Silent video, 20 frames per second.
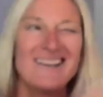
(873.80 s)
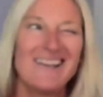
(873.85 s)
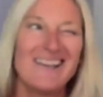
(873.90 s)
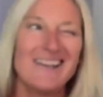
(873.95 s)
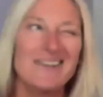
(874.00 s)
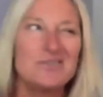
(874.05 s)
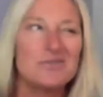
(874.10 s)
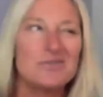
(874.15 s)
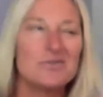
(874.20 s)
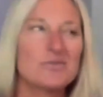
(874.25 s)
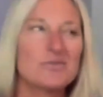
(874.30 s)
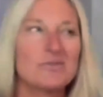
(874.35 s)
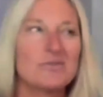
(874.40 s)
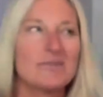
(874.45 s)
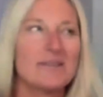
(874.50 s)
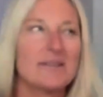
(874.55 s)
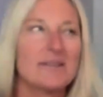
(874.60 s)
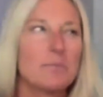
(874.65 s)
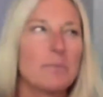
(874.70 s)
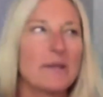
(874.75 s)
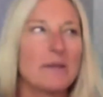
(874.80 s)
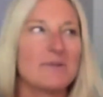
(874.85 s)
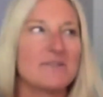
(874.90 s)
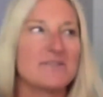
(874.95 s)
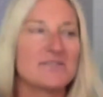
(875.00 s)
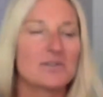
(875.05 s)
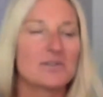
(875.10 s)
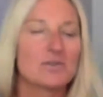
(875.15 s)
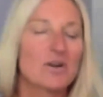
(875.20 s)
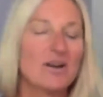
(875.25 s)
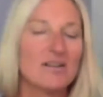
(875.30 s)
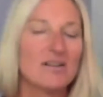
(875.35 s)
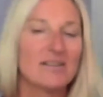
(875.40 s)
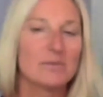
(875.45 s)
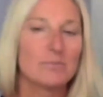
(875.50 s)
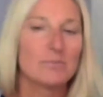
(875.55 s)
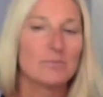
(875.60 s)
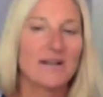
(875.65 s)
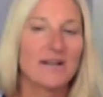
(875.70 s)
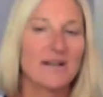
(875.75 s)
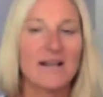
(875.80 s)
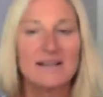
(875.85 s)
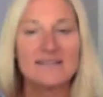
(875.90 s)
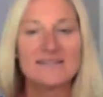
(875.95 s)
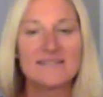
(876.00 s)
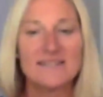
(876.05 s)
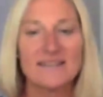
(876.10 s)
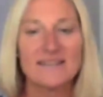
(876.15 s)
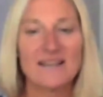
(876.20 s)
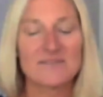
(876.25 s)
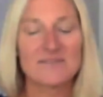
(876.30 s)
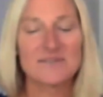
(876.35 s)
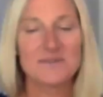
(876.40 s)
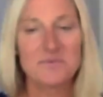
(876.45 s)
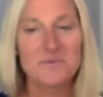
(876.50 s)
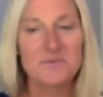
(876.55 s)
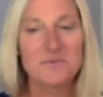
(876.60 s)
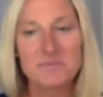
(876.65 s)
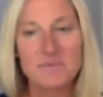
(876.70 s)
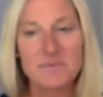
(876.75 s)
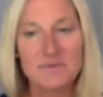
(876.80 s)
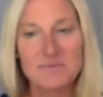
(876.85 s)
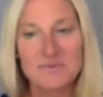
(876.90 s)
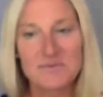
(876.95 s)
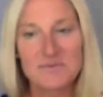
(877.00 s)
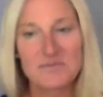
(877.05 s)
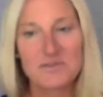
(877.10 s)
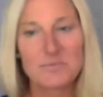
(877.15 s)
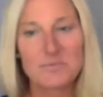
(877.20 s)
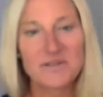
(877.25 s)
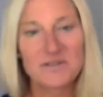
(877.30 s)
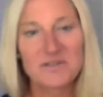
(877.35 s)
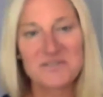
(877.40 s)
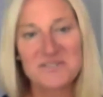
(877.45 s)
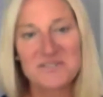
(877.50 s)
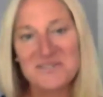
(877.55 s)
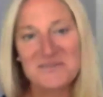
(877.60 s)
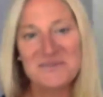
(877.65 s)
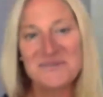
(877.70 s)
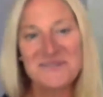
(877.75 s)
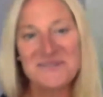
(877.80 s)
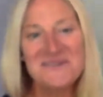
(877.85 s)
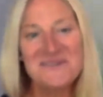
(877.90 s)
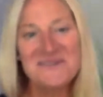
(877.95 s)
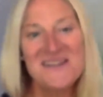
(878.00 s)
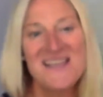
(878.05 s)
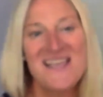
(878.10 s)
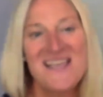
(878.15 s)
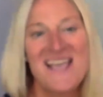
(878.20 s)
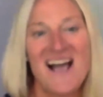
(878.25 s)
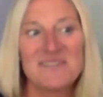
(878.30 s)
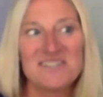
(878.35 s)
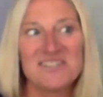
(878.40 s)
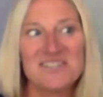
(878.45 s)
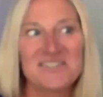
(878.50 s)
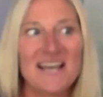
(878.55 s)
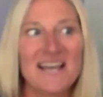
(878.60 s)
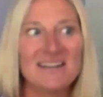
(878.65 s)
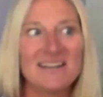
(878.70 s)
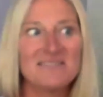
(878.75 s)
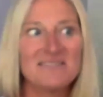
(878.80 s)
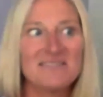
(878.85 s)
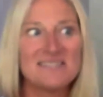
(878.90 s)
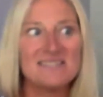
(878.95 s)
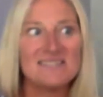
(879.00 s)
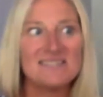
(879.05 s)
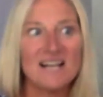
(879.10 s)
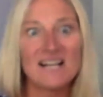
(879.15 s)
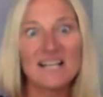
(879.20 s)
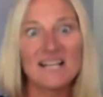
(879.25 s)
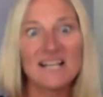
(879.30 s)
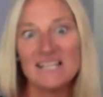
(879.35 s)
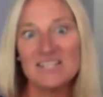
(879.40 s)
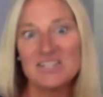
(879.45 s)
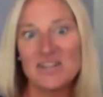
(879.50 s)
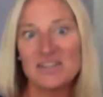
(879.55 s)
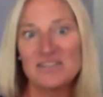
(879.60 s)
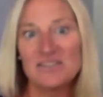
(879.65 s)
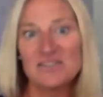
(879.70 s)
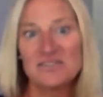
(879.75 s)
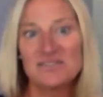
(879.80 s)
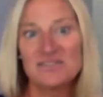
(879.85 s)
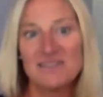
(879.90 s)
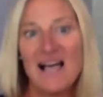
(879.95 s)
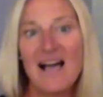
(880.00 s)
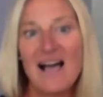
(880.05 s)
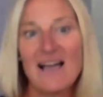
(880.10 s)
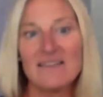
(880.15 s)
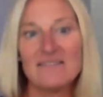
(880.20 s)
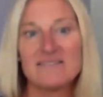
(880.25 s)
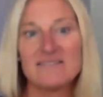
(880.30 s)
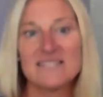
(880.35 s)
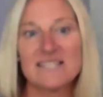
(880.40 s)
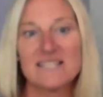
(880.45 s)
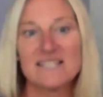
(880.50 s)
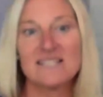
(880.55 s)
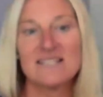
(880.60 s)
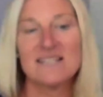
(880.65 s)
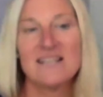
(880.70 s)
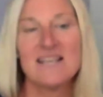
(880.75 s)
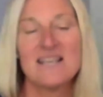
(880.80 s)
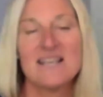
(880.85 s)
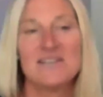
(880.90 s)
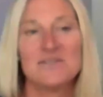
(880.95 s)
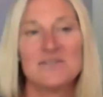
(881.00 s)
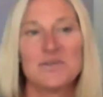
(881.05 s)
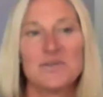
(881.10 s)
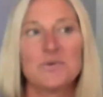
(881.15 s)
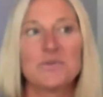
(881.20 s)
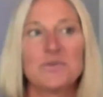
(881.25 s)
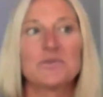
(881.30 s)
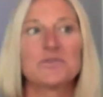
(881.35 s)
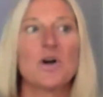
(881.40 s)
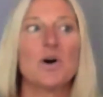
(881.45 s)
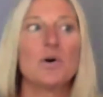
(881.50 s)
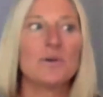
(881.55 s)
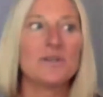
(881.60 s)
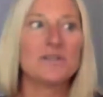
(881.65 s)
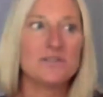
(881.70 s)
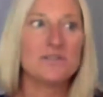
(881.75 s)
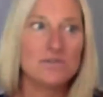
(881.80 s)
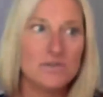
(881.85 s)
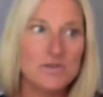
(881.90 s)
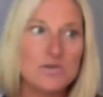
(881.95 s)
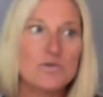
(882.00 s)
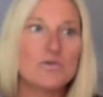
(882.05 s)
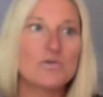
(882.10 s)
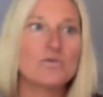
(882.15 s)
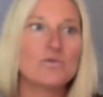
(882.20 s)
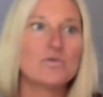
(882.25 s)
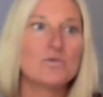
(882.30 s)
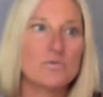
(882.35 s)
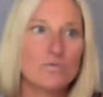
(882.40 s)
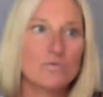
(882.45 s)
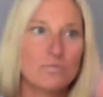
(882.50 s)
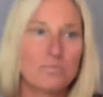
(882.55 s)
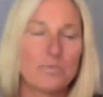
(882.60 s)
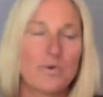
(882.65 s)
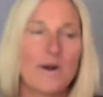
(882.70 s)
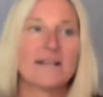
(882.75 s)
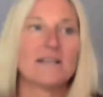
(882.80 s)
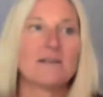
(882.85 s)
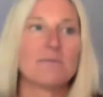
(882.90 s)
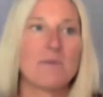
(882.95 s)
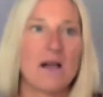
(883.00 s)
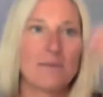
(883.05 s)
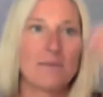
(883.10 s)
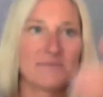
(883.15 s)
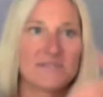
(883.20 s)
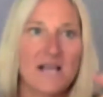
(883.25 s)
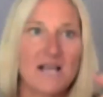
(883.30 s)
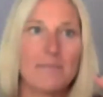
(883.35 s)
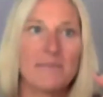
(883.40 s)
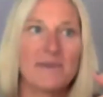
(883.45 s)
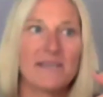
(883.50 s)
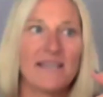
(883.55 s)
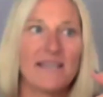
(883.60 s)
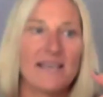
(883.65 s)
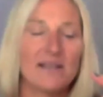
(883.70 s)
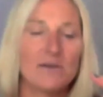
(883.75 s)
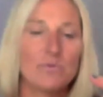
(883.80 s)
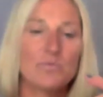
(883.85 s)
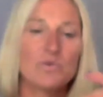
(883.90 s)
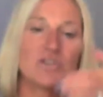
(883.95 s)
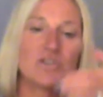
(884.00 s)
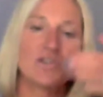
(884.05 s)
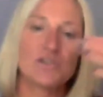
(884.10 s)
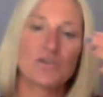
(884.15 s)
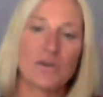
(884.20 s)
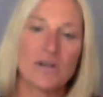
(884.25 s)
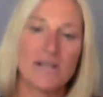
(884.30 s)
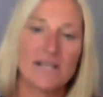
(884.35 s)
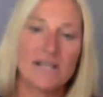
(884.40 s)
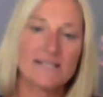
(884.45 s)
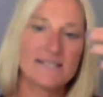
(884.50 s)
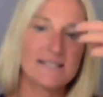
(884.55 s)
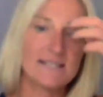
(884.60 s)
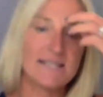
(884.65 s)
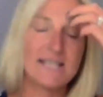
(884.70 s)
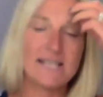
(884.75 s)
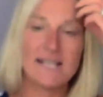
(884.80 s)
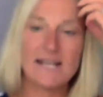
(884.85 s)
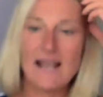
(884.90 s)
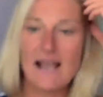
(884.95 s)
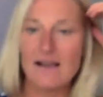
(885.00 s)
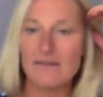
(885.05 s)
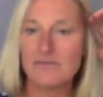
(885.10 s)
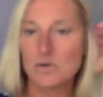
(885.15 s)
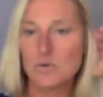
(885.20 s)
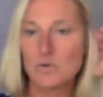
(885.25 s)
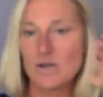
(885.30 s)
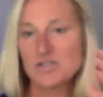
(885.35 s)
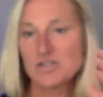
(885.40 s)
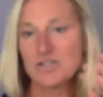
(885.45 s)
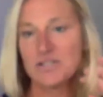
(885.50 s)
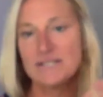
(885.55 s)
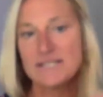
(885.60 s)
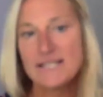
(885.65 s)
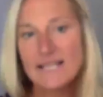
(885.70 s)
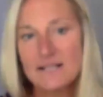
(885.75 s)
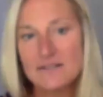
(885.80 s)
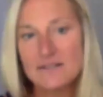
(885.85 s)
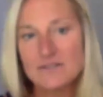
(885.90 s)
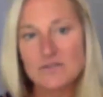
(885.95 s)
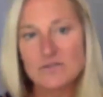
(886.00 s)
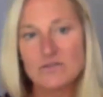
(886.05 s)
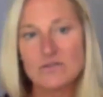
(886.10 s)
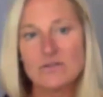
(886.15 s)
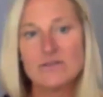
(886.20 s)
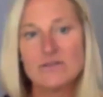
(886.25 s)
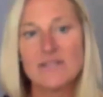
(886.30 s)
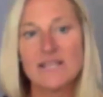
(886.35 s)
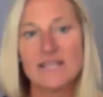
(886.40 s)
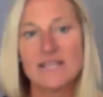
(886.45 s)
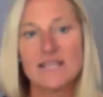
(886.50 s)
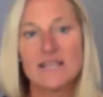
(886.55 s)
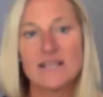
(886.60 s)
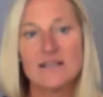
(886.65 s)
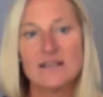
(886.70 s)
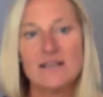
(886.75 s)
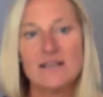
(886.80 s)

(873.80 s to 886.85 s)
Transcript: it's usually babies to crawling, but honestly, now some of those babies are a little bigger too. So they just kind of stuck in each other's lives. And so there's always new pregnant moms coming in, which is great because then they can have their questions answered. They can